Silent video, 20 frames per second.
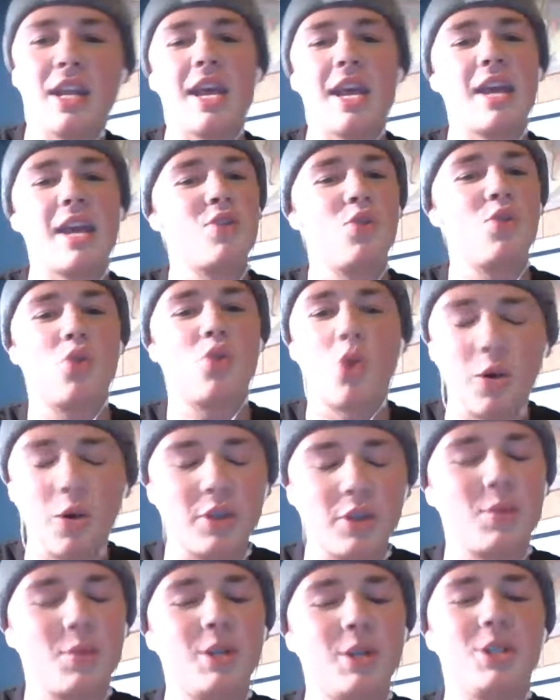and grow
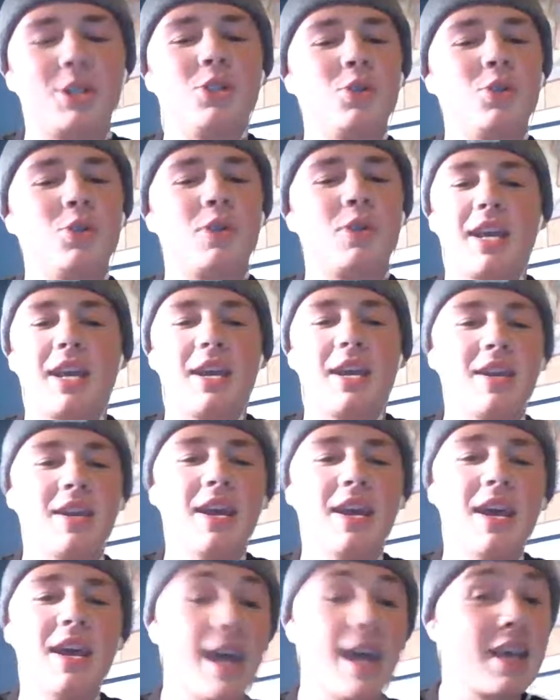as much as you can
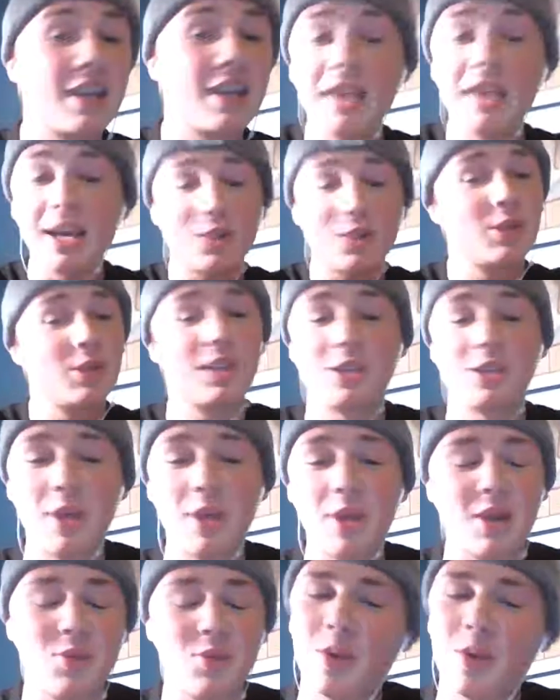and connect with as
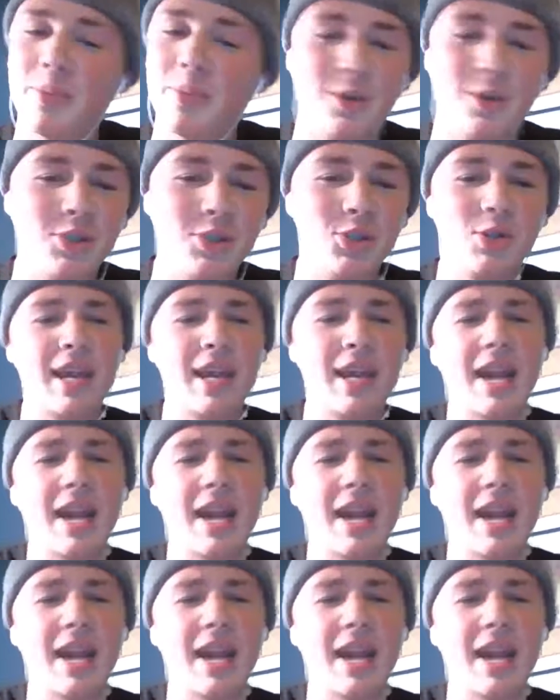many people as you can.